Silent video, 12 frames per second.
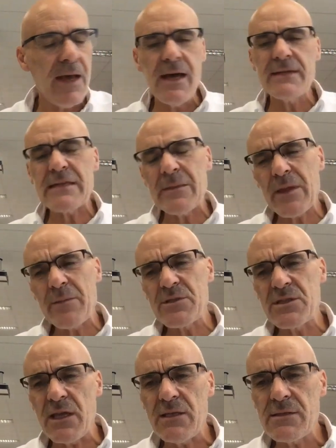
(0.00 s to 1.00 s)
And sometimes
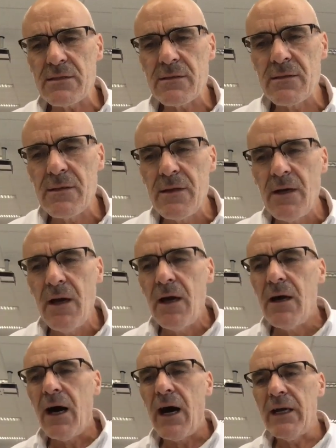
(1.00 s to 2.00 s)
states
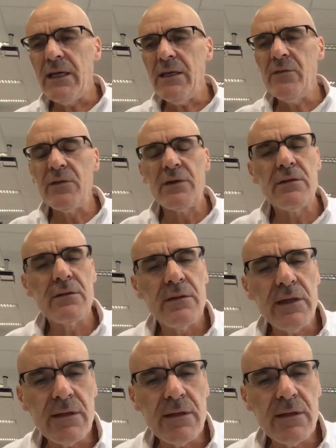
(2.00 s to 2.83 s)
are even